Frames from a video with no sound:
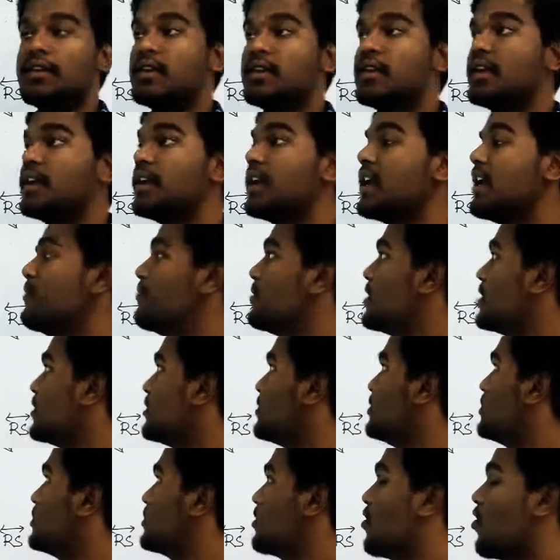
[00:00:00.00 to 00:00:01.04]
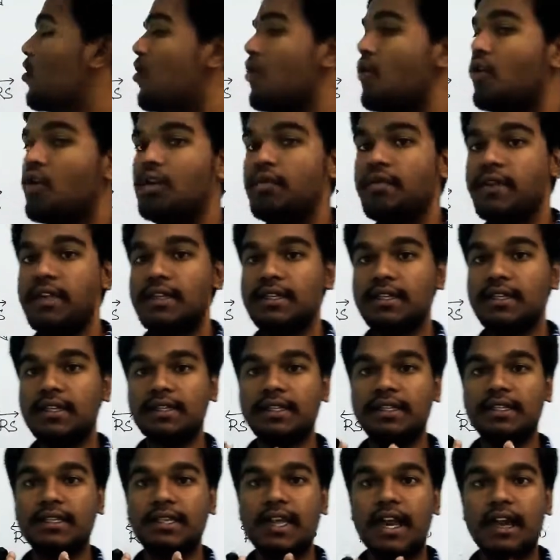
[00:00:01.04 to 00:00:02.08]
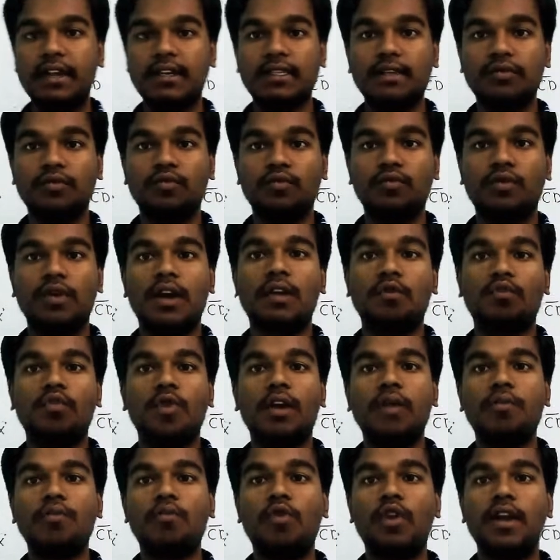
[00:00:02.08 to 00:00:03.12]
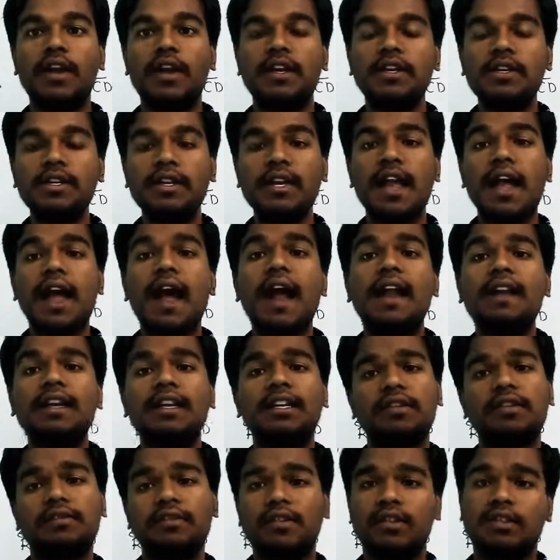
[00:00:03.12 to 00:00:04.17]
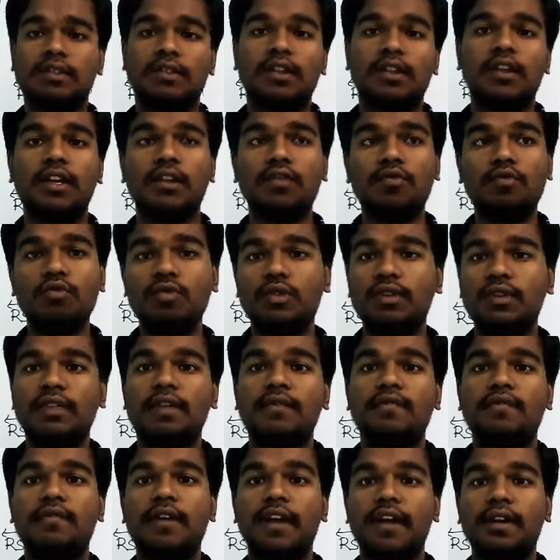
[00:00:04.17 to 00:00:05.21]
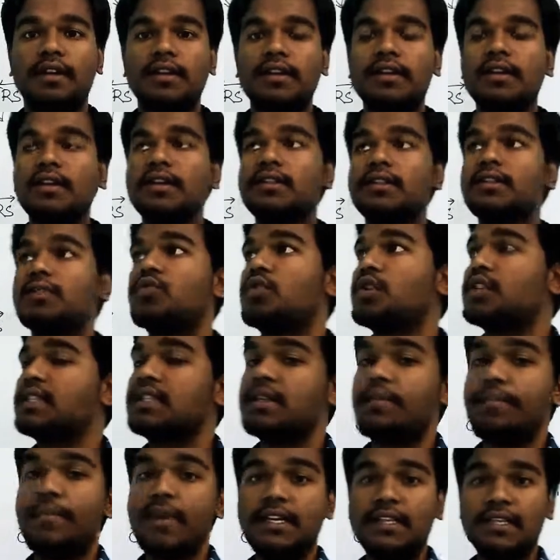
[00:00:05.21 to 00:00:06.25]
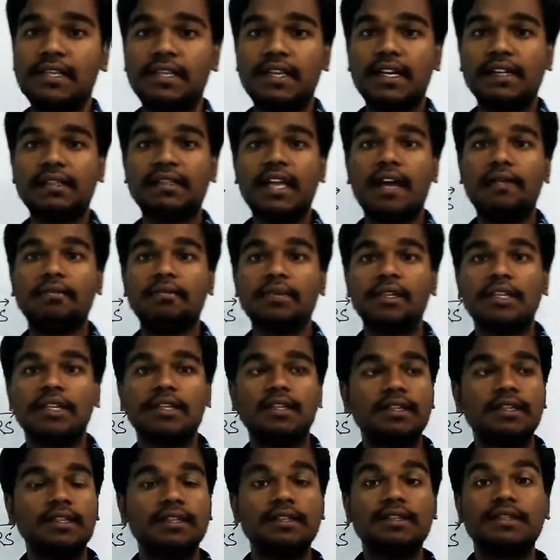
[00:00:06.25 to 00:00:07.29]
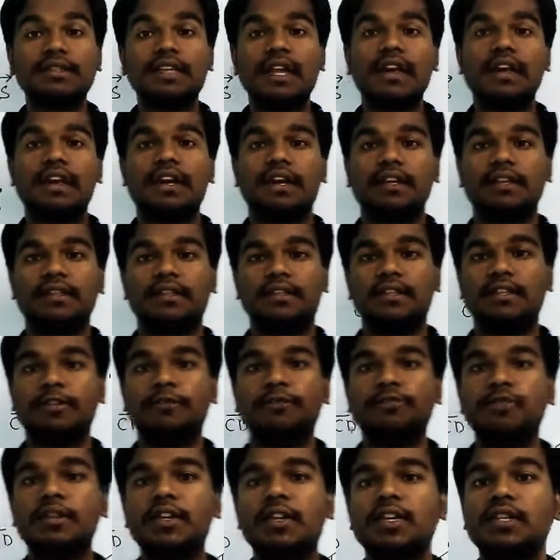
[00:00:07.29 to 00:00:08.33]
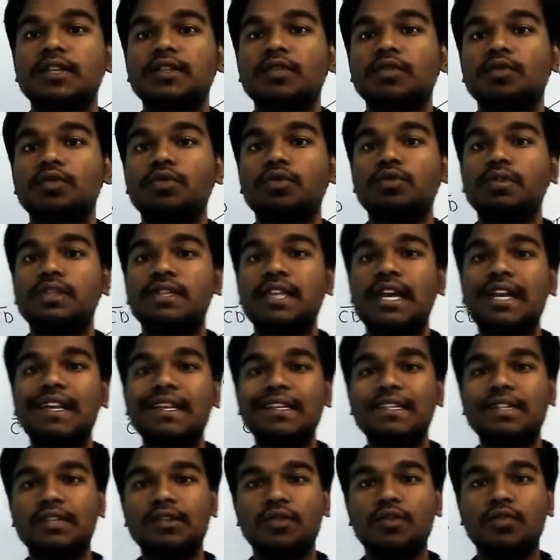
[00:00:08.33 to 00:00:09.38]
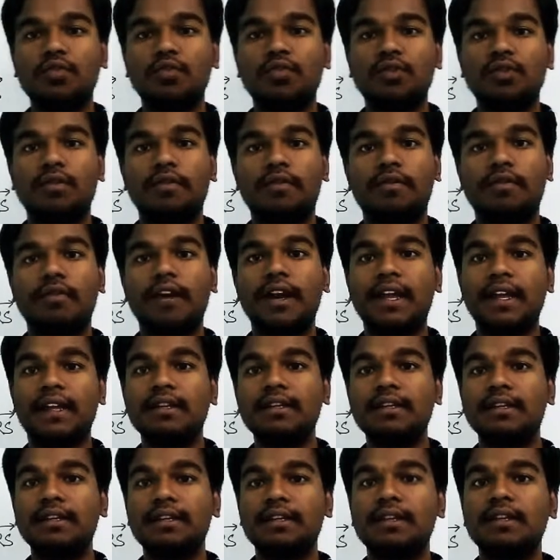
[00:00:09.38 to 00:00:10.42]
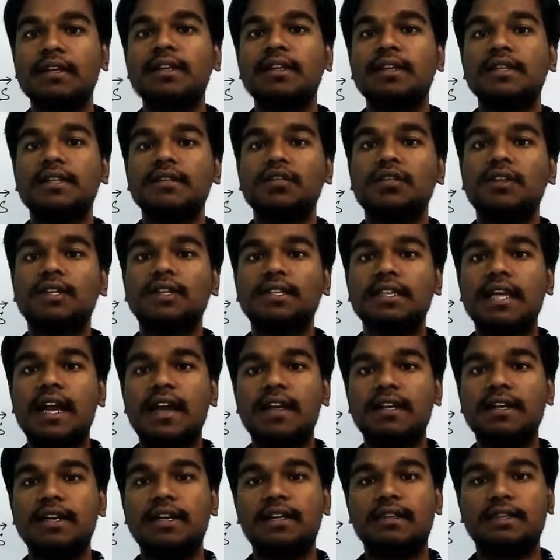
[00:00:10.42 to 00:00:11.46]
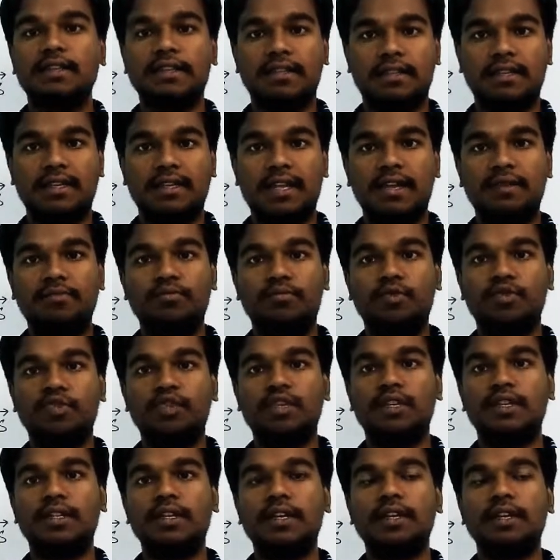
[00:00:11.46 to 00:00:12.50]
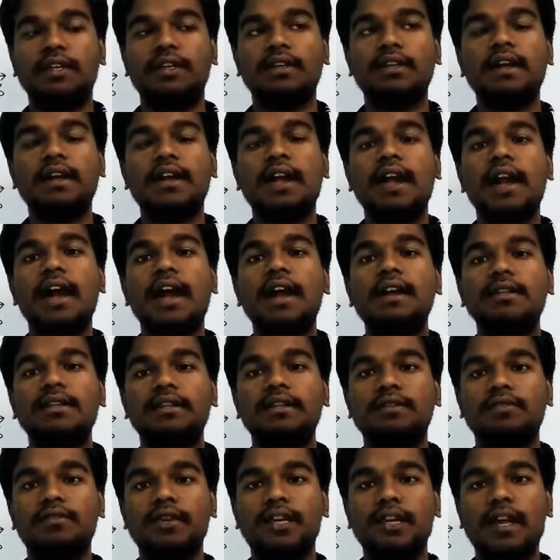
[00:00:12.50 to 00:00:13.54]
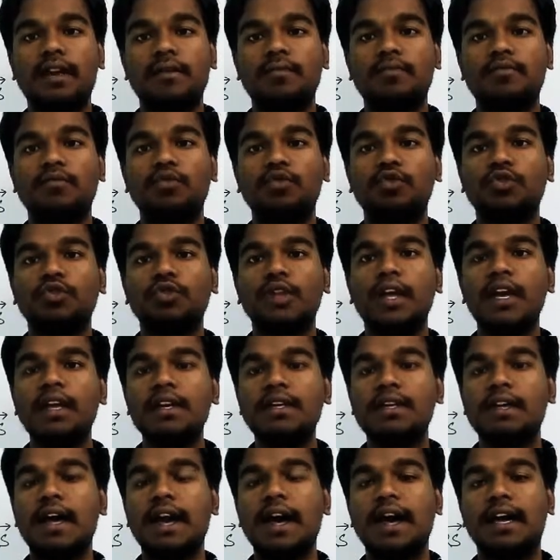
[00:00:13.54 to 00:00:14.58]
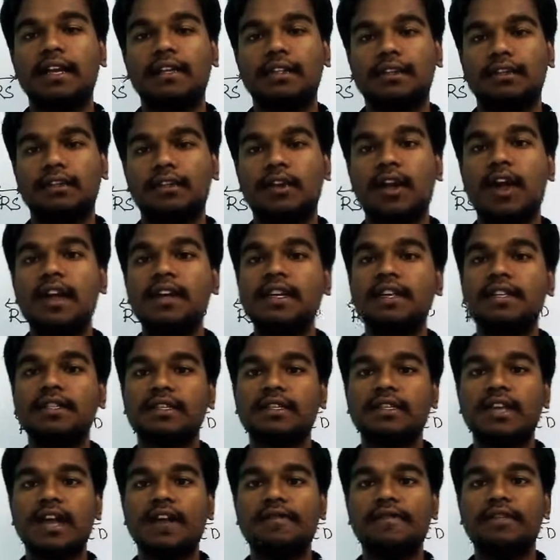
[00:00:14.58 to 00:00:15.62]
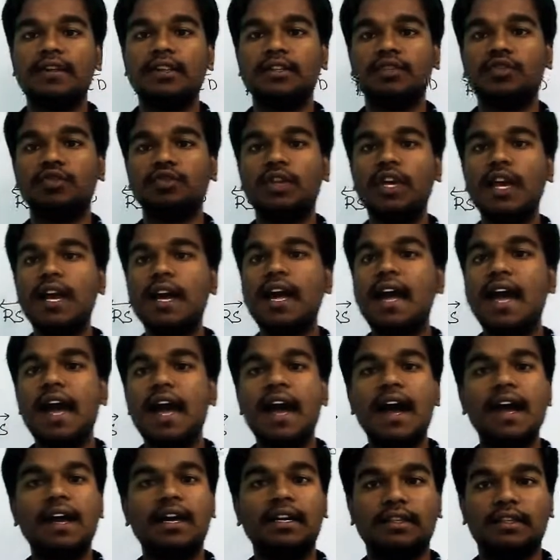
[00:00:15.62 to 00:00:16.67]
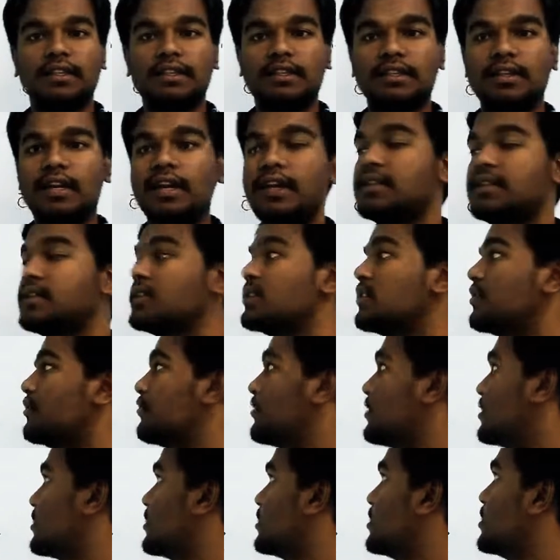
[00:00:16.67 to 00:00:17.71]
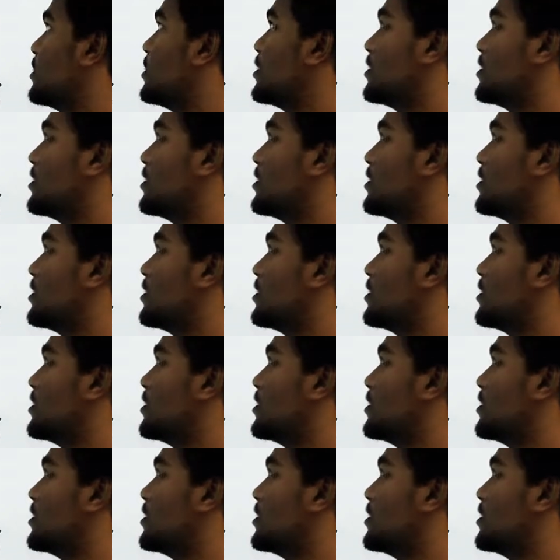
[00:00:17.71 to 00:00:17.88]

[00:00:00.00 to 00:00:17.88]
Ray means always it started at one point and it goes somewhere. So what is the best example is sun rays. So sun is a source of rays. So it started at sun position and it will move to the earth and it's traveling to the earth surface.